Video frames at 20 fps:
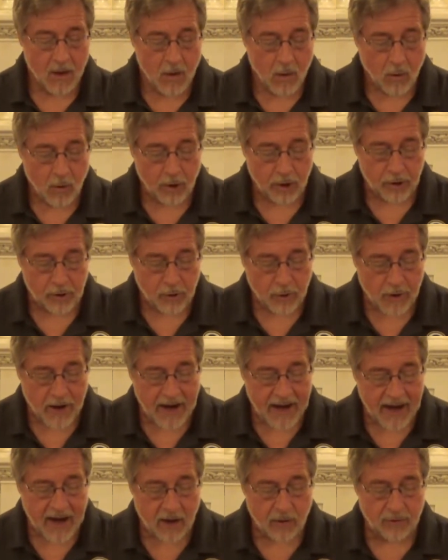Or
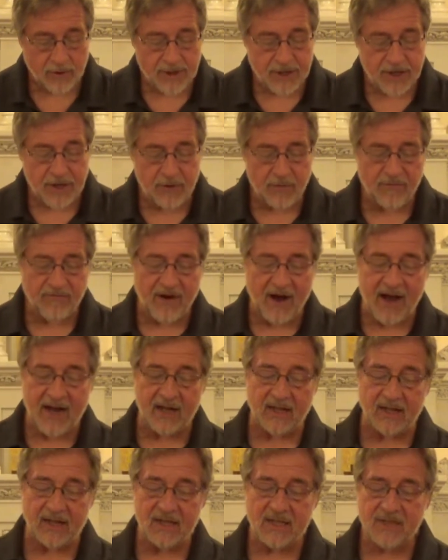cry out to you
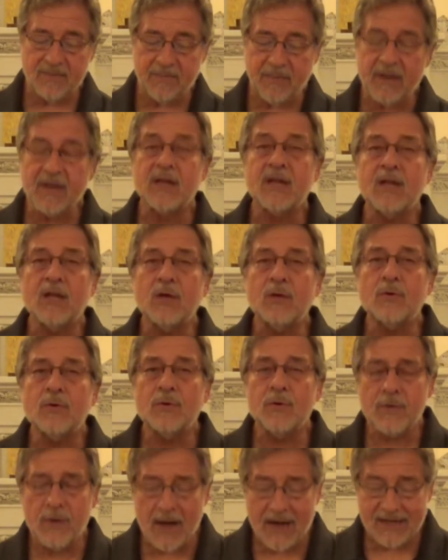violence, but you
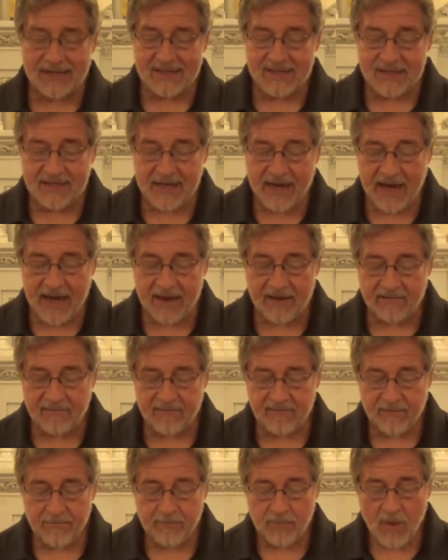do not
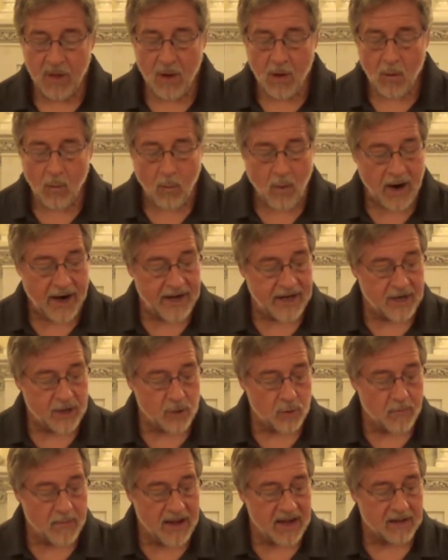save? Why do
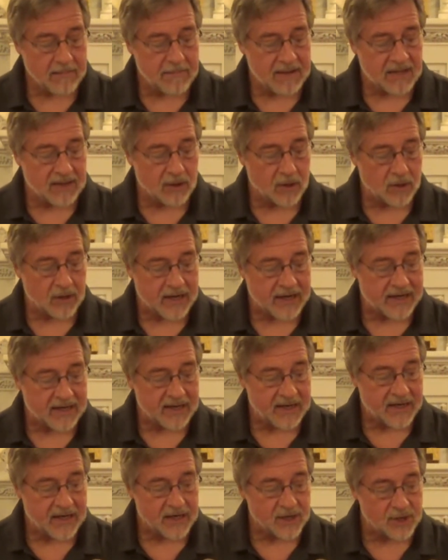you make me look
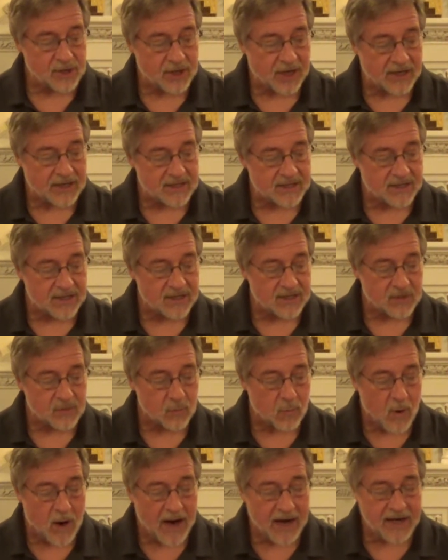at
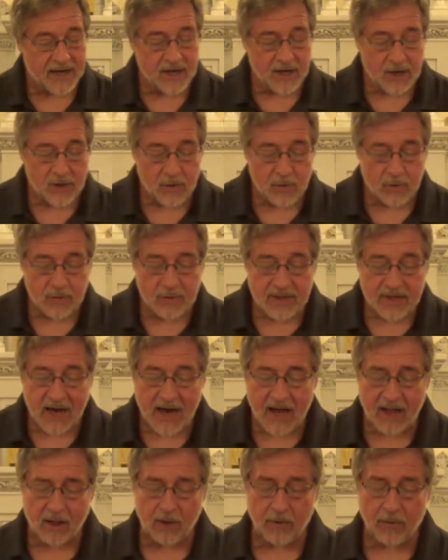injustice? Why do you
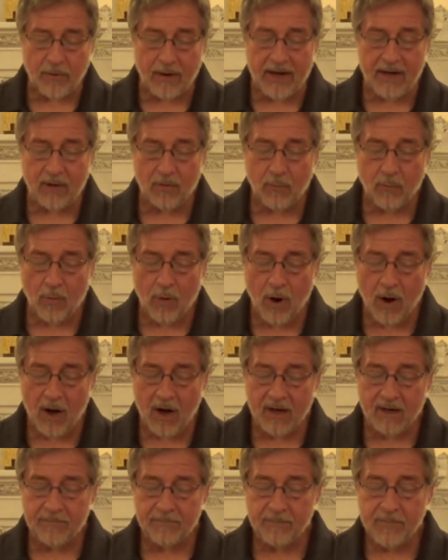tolerate
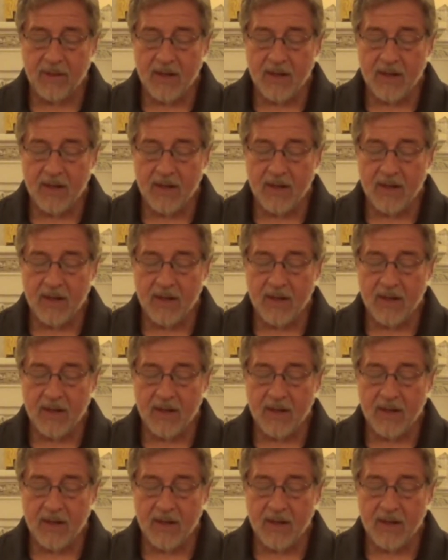wrong?